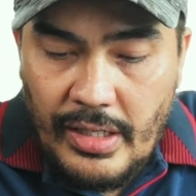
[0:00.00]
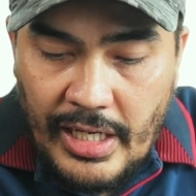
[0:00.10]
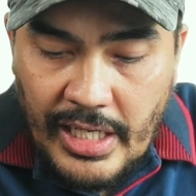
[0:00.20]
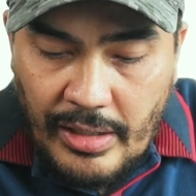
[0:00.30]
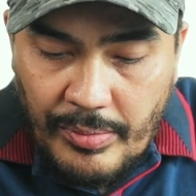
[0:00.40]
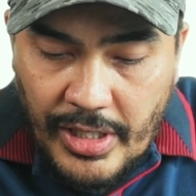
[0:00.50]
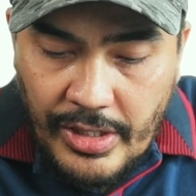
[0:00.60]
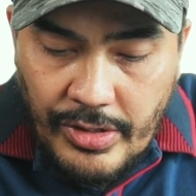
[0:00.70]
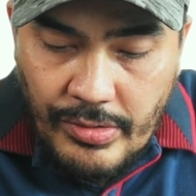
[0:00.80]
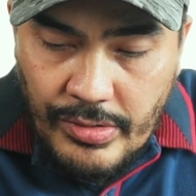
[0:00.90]
and I'm gonna
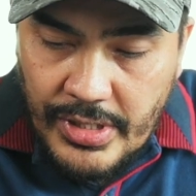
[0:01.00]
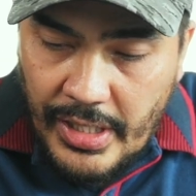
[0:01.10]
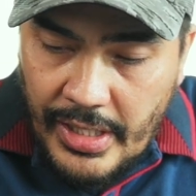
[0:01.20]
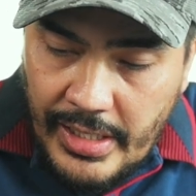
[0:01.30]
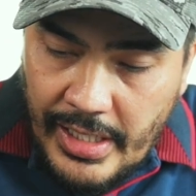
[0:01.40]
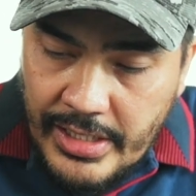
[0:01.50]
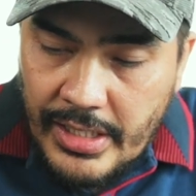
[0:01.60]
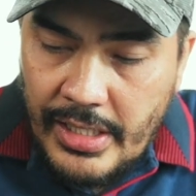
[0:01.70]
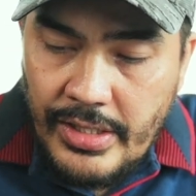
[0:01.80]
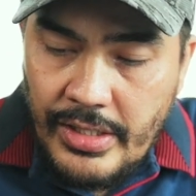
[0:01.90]
use a lens
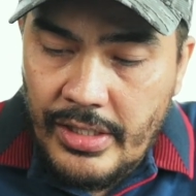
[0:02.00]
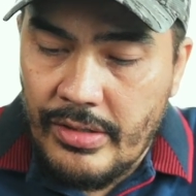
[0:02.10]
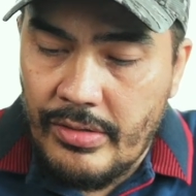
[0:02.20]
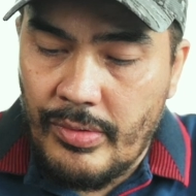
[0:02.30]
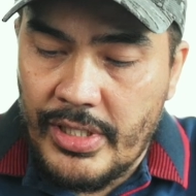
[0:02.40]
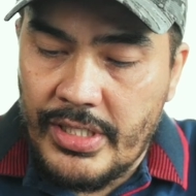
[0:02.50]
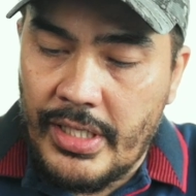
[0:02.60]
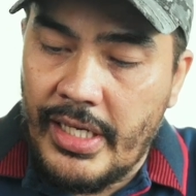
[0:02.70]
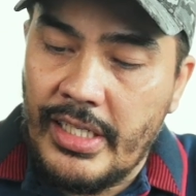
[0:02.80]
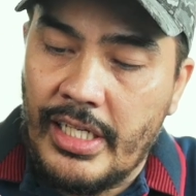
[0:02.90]
cleaner. Once
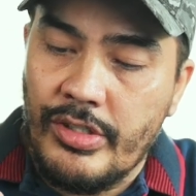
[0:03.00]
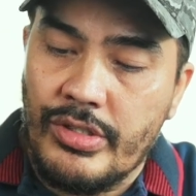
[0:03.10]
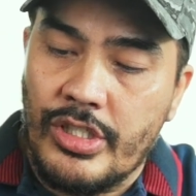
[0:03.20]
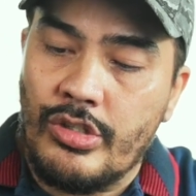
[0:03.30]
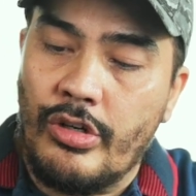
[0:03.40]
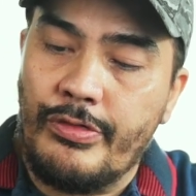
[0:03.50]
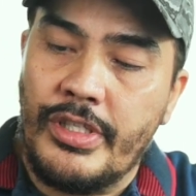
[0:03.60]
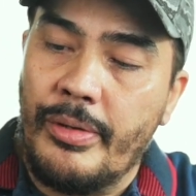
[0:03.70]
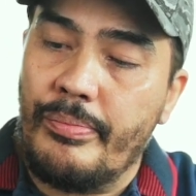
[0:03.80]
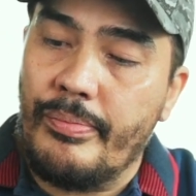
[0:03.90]
again, I'll use the soft
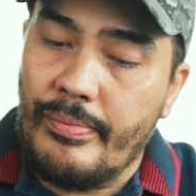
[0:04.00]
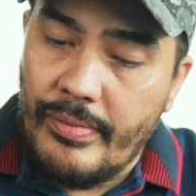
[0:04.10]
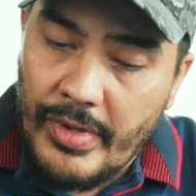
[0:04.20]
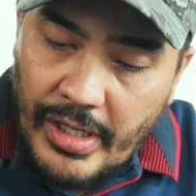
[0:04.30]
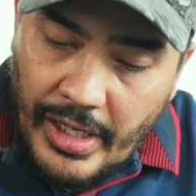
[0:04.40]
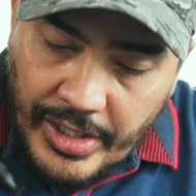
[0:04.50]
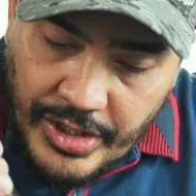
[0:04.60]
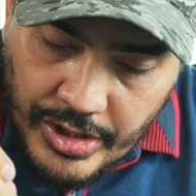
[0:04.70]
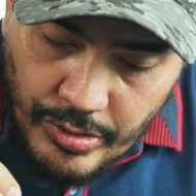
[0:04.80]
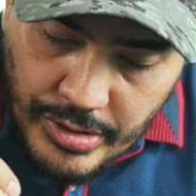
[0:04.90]
tip and
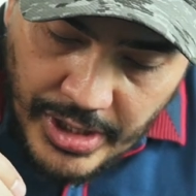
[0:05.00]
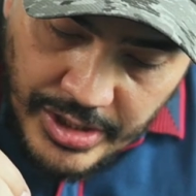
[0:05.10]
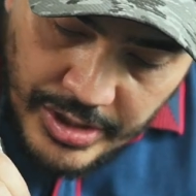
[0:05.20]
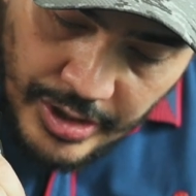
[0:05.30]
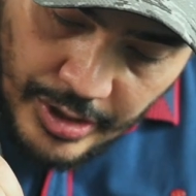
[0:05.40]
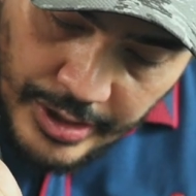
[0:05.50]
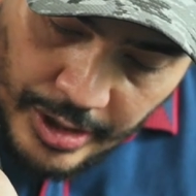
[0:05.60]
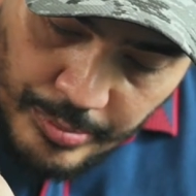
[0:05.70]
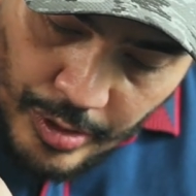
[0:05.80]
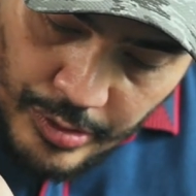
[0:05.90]
just use a
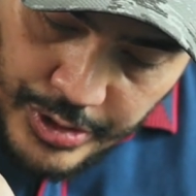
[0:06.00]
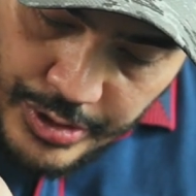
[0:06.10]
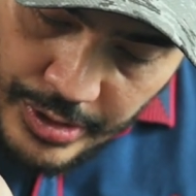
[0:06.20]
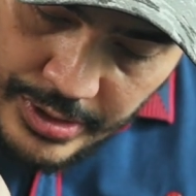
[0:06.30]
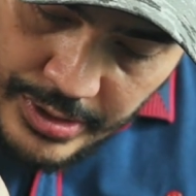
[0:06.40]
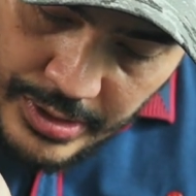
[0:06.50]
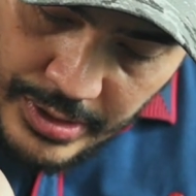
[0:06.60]
circular motion